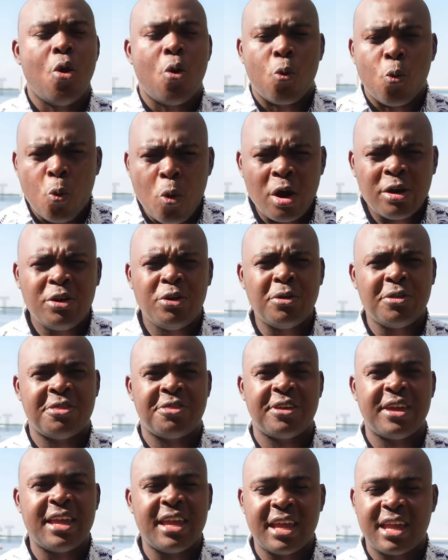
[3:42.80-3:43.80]
What do you
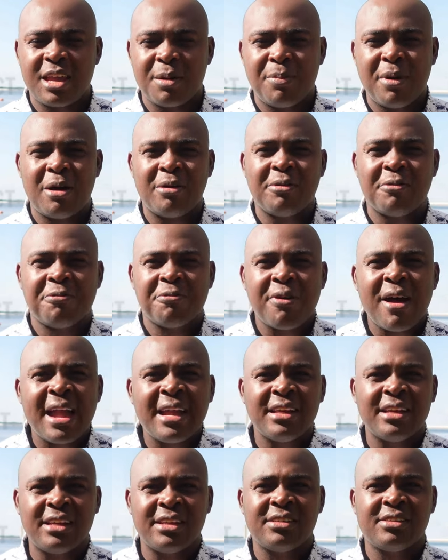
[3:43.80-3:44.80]
think about the
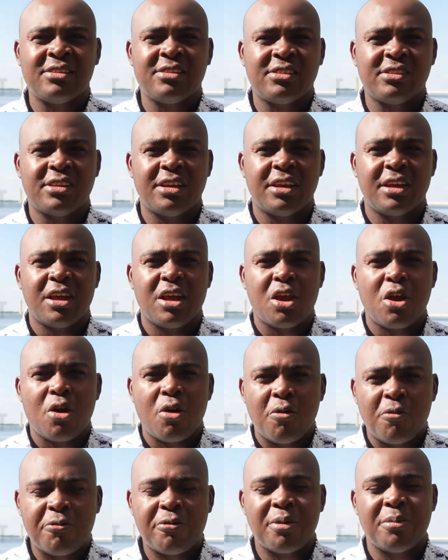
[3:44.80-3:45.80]
findings
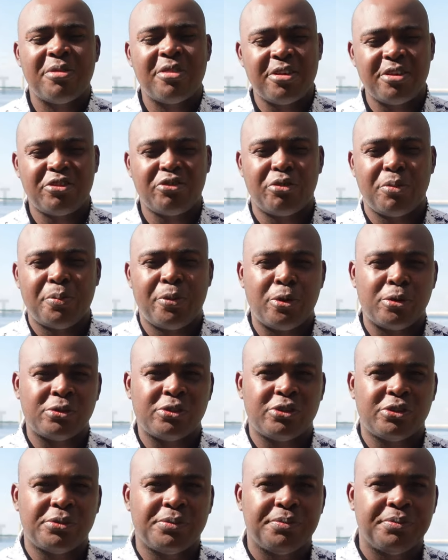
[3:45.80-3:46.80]
from this
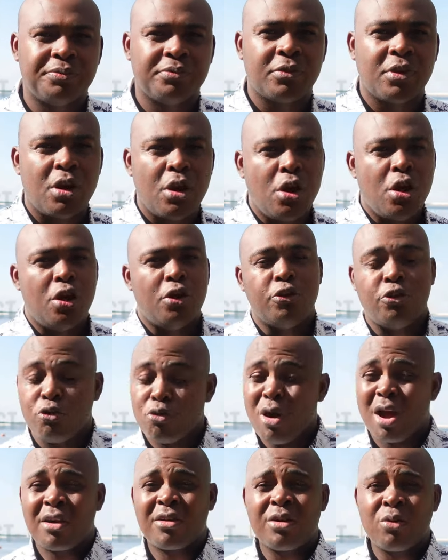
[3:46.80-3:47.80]
report? Do
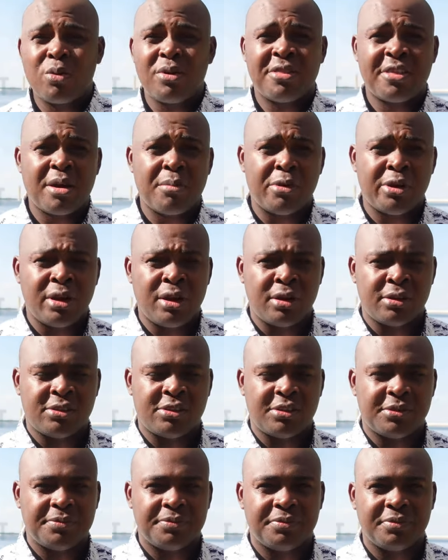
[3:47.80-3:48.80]
you agree with them or
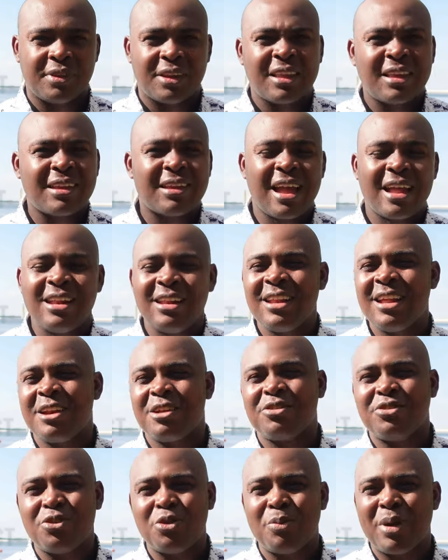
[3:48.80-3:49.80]
not? Kindly
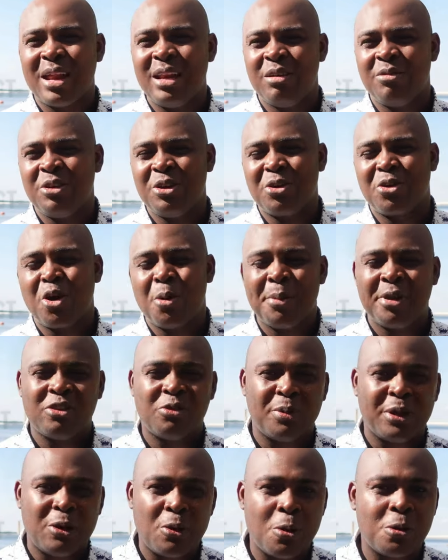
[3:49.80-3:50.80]
let us know by leaving your
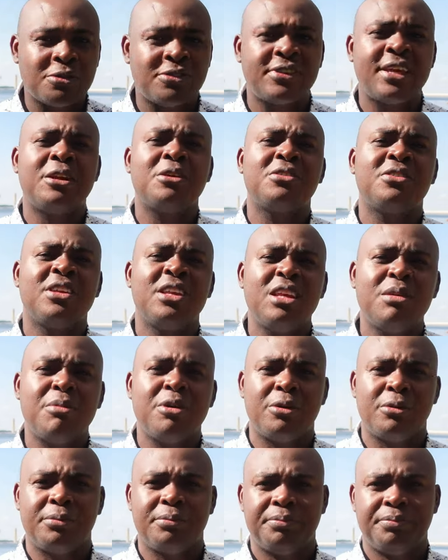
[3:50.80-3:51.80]
comments below or send us an
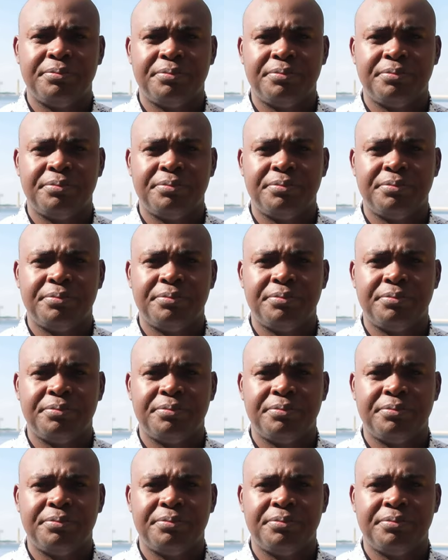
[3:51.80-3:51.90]
email.